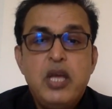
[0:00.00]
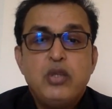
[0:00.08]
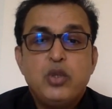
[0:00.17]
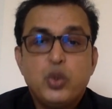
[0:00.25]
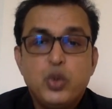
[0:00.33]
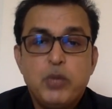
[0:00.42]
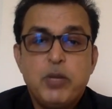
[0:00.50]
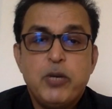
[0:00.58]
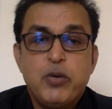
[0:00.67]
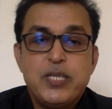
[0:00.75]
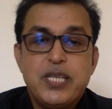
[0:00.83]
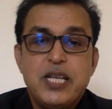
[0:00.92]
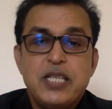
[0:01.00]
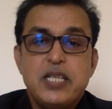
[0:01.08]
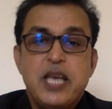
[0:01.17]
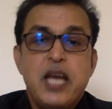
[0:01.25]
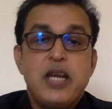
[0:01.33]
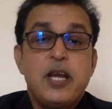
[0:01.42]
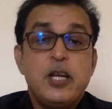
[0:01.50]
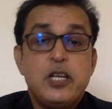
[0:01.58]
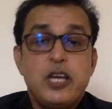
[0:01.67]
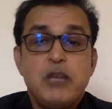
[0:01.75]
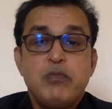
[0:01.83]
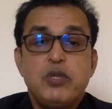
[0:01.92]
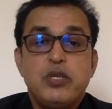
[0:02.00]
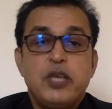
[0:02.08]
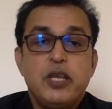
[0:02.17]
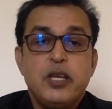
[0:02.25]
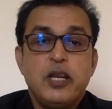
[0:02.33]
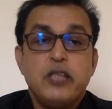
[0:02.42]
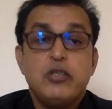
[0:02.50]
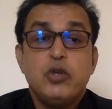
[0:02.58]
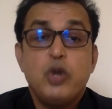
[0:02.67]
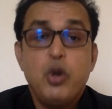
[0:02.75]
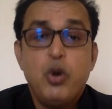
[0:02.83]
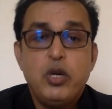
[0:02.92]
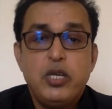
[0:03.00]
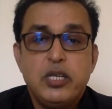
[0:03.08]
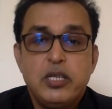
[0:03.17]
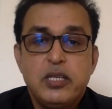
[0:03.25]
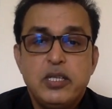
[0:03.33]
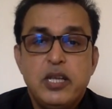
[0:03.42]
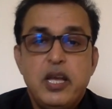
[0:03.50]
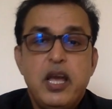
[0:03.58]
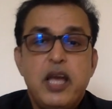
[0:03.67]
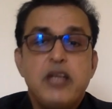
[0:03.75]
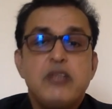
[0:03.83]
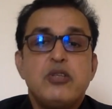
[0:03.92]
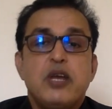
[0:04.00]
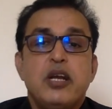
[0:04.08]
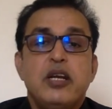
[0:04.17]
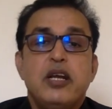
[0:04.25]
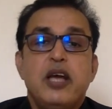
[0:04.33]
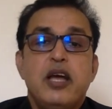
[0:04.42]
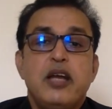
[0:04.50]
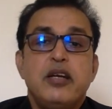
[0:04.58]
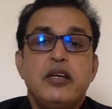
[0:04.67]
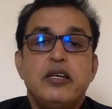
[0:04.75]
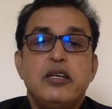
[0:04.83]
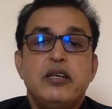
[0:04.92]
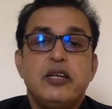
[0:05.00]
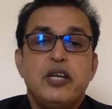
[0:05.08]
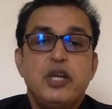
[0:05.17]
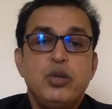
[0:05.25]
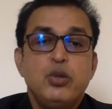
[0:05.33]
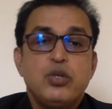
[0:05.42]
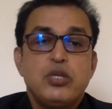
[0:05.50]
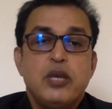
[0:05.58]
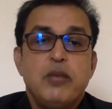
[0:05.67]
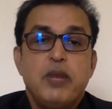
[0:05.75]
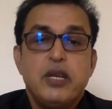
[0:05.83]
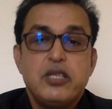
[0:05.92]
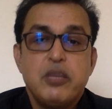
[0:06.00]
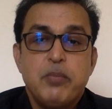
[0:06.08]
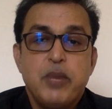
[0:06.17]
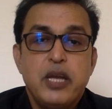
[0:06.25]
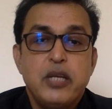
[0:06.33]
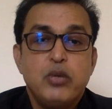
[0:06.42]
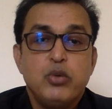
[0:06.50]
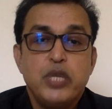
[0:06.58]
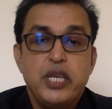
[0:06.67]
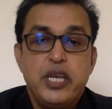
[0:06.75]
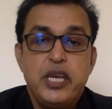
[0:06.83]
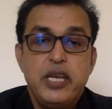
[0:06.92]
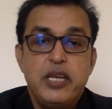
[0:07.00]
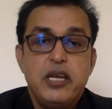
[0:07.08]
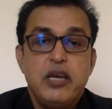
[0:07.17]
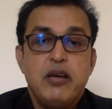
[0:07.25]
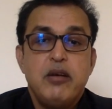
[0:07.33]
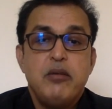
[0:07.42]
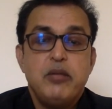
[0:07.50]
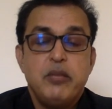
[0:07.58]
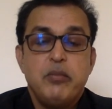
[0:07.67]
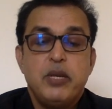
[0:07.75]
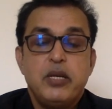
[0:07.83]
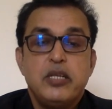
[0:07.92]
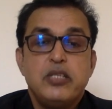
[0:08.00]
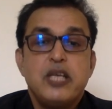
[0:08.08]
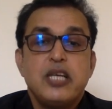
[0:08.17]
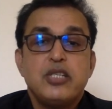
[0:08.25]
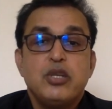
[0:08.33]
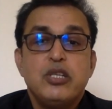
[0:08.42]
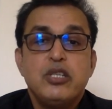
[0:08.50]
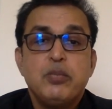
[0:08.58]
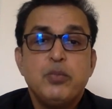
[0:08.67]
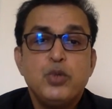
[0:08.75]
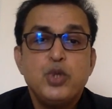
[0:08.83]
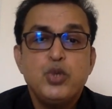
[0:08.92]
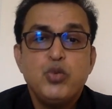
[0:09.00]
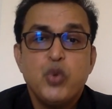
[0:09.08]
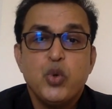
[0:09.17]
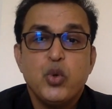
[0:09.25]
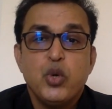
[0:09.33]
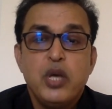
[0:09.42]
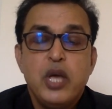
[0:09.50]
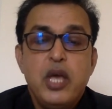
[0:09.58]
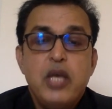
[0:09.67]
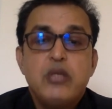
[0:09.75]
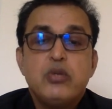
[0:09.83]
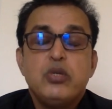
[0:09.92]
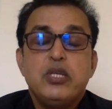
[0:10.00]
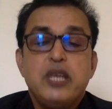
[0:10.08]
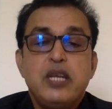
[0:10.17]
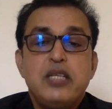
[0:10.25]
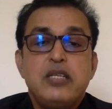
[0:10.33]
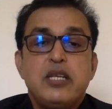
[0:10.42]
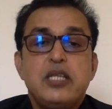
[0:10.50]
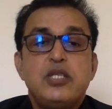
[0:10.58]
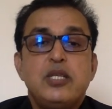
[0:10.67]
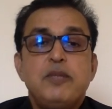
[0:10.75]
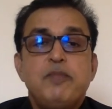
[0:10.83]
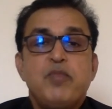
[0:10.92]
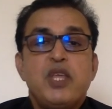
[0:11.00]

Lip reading: through the blood vessels, and at times it can get clotted inside and reduce blood supply to the area the blood is actually supposed to flow. So that is the reason.